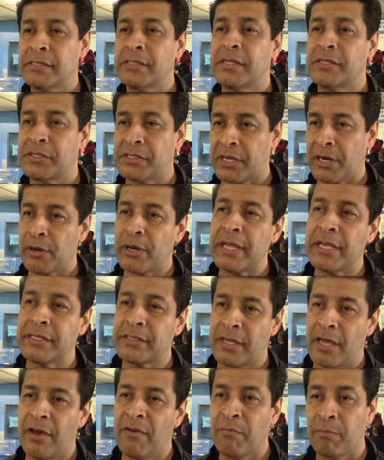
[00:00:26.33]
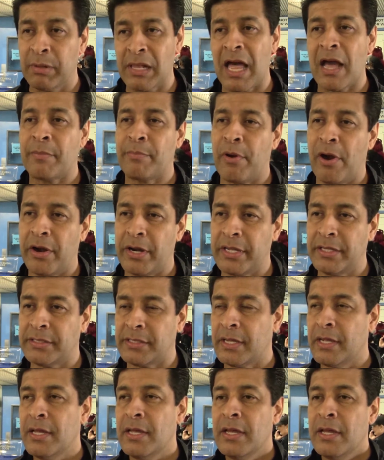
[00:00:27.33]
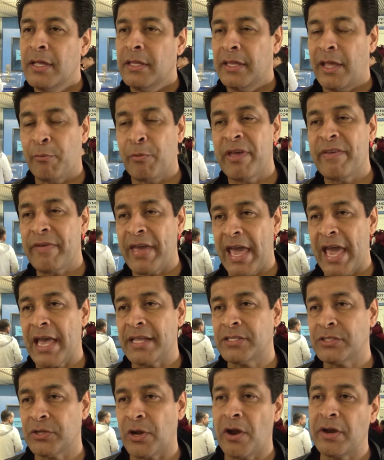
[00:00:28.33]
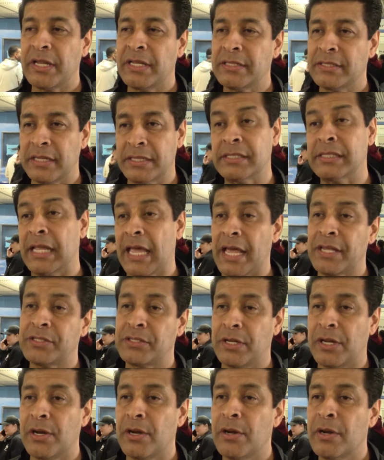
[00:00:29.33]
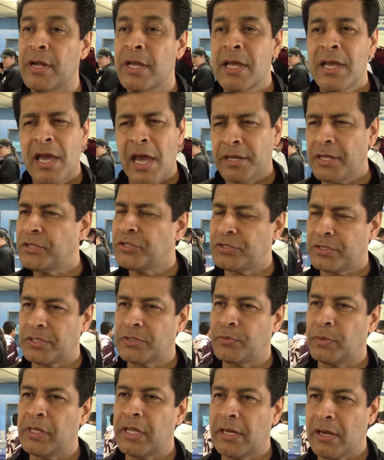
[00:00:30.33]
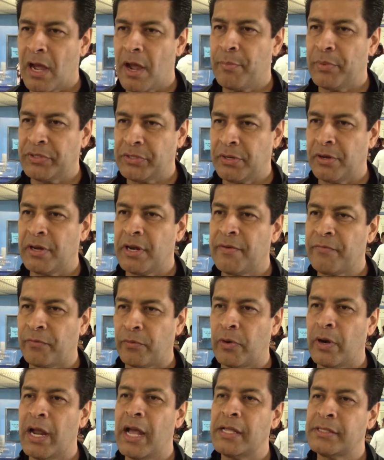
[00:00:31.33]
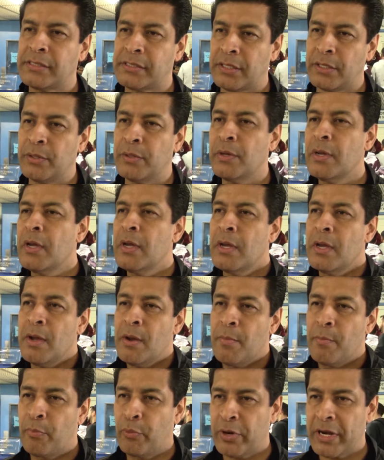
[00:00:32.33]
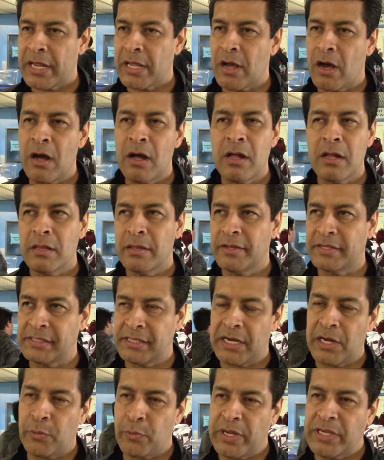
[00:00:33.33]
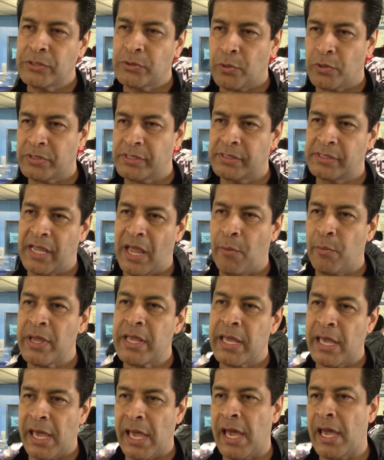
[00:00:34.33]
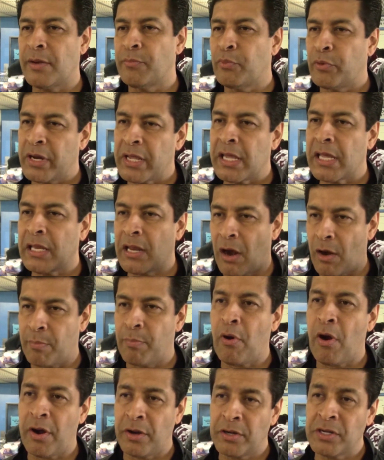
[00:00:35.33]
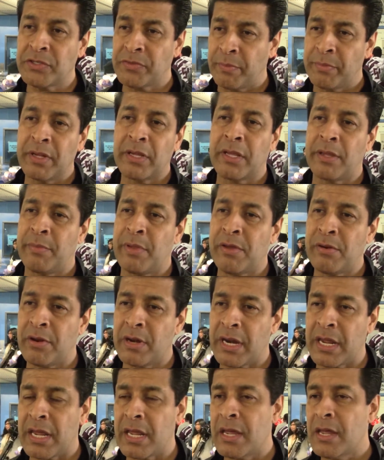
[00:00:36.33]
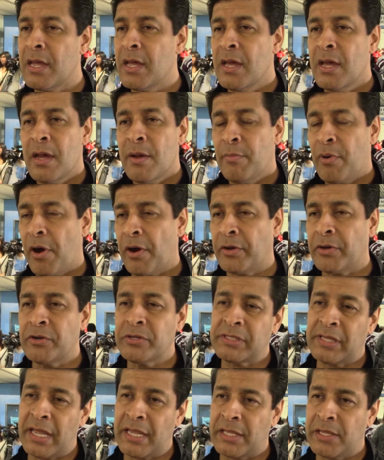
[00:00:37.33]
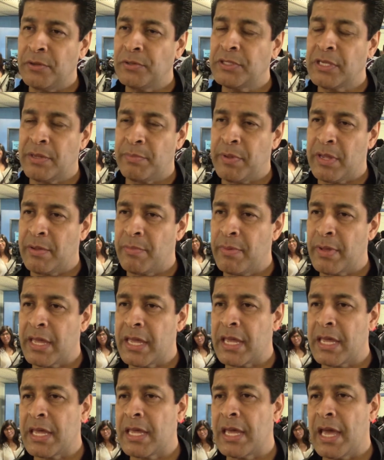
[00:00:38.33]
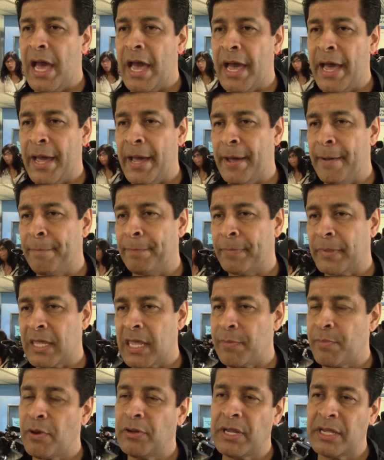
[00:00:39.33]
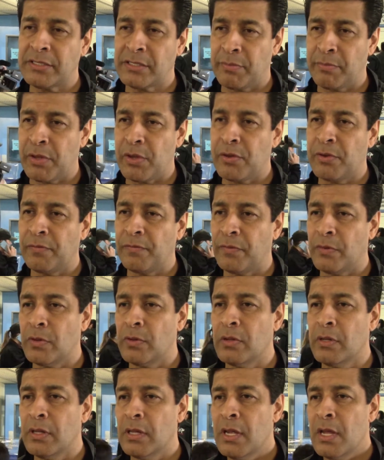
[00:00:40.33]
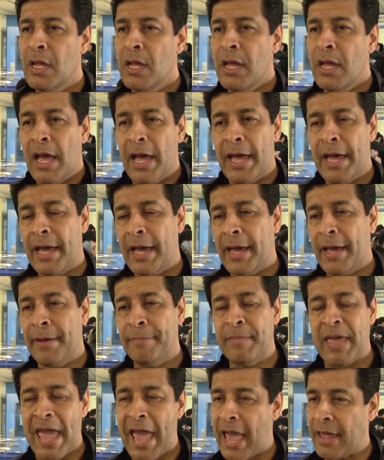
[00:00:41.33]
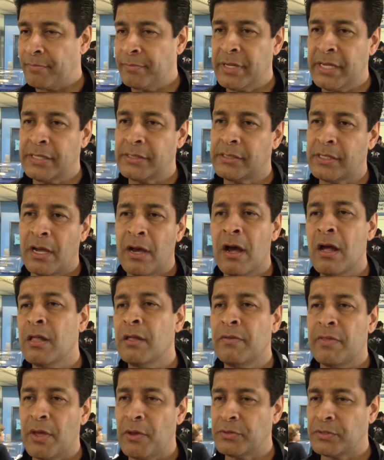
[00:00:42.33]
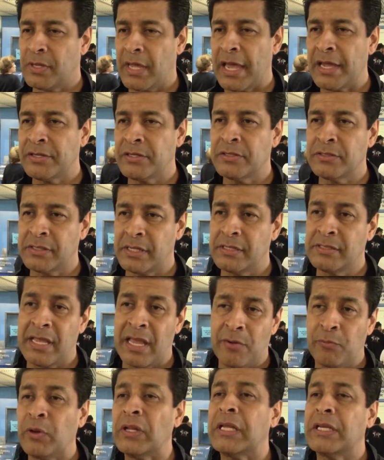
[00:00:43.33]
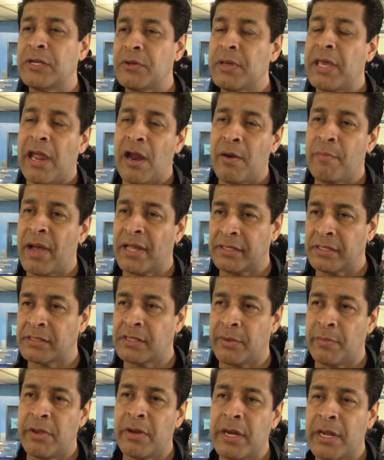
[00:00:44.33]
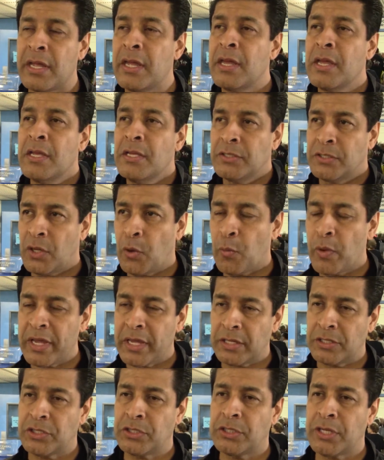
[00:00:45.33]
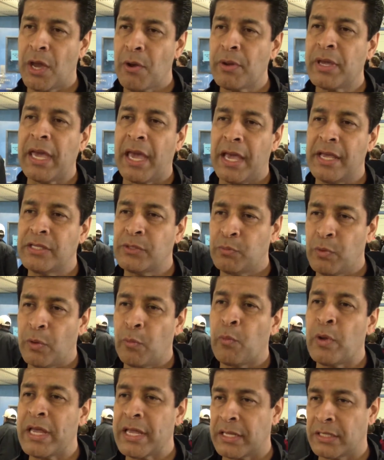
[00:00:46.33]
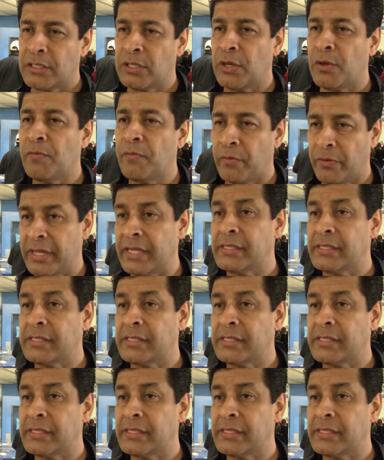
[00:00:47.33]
is a series of block parties that we've had starting since last year, and it's just really an opportunity for us to bring all the city resources that we can, bring in our partners from the community, partners like UTPB, Keep Odessa Beautiful, Atmos, all of those agencies that really do care about this community, so we can showcase what we can do for